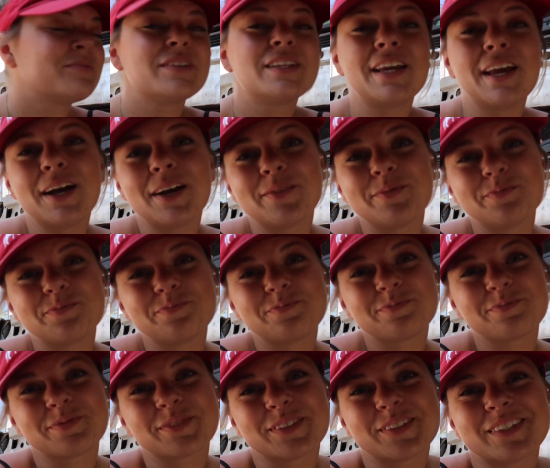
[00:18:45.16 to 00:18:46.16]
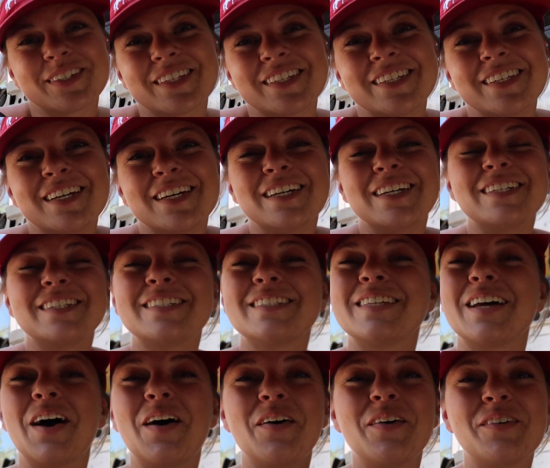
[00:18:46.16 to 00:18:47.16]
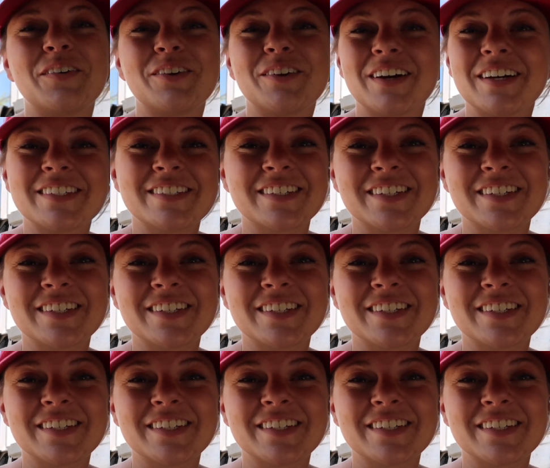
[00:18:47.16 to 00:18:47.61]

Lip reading: Yeah, so you guys